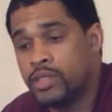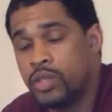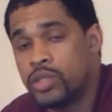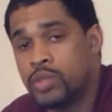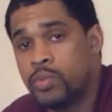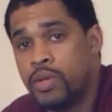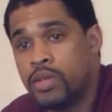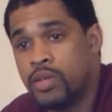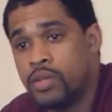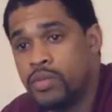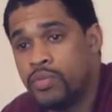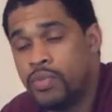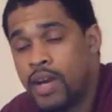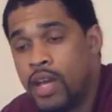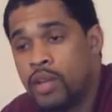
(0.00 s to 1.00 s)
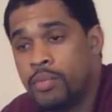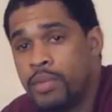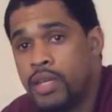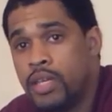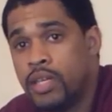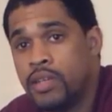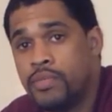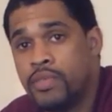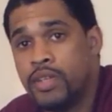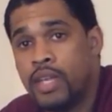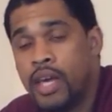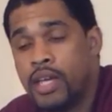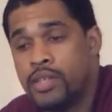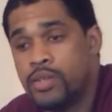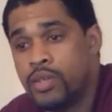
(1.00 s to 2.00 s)
on Twitter, you follow me, and if you're
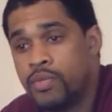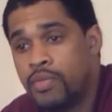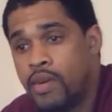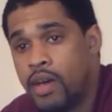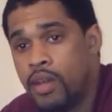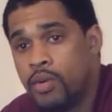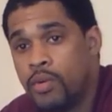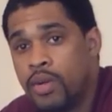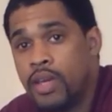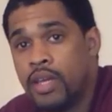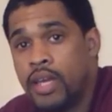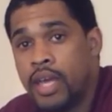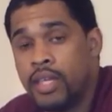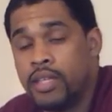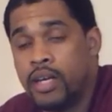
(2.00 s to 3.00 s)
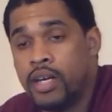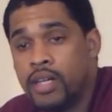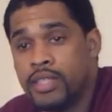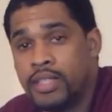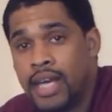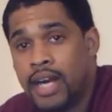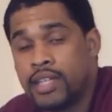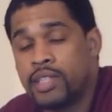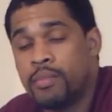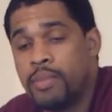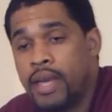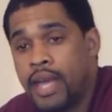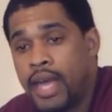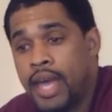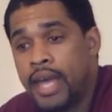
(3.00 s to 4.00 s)
not, you can follow Dr.
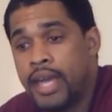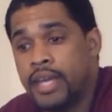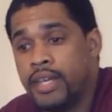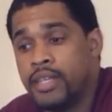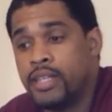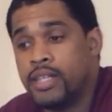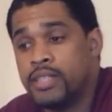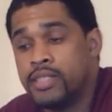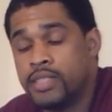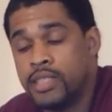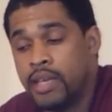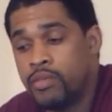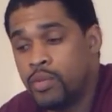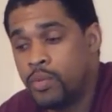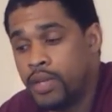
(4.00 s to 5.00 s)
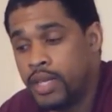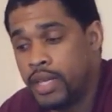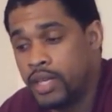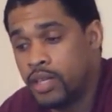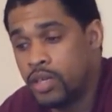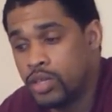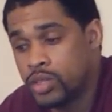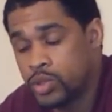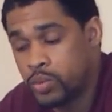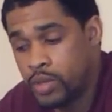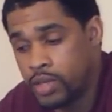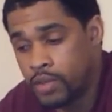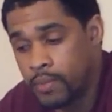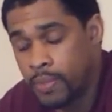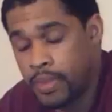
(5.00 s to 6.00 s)
Manhattan 718 on
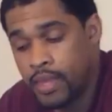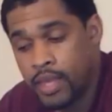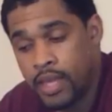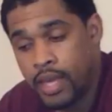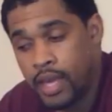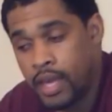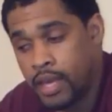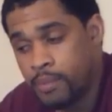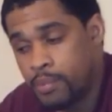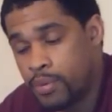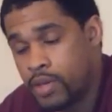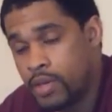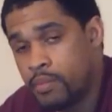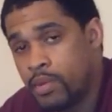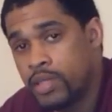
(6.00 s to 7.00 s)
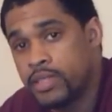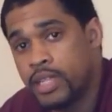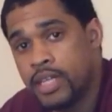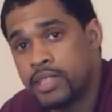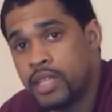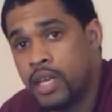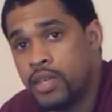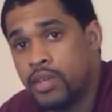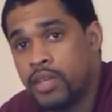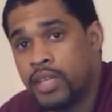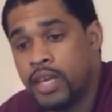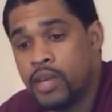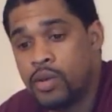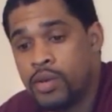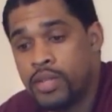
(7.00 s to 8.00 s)
Twitter. And pretty much that's how you're going to
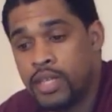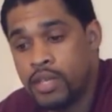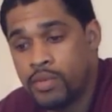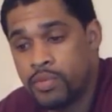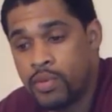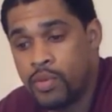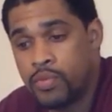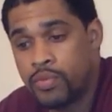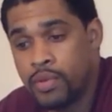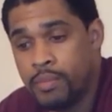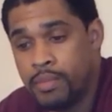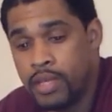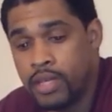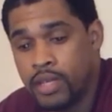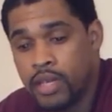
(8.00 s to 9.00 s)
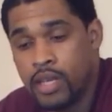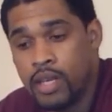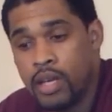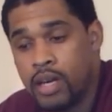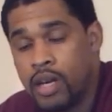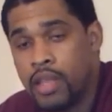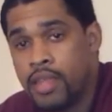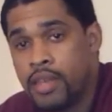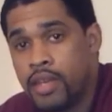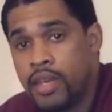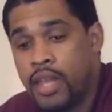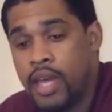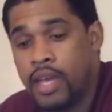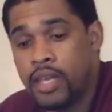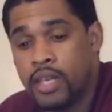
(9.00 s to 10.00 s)
get all the info from me. Other than
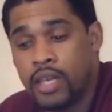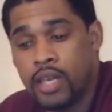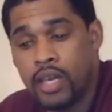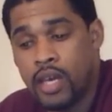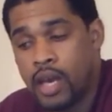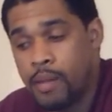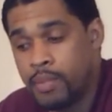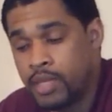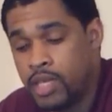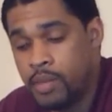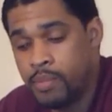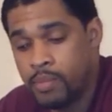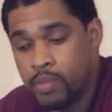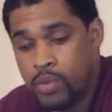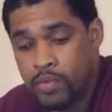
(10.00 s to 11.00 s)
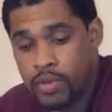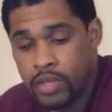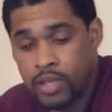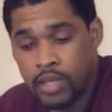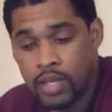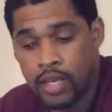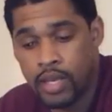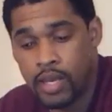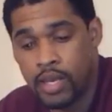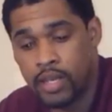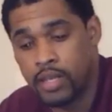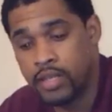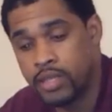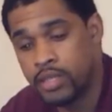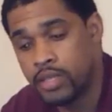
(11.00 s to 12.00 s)
that, I'm going to keep it moving
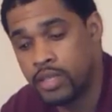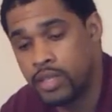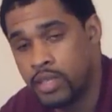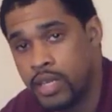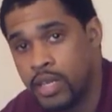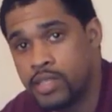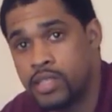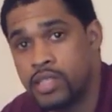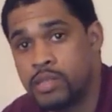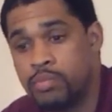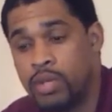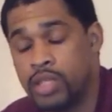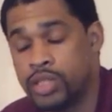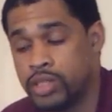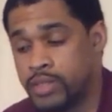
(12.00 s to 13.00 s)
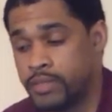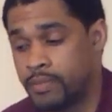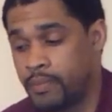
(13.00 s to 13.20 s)
and get to this brushing.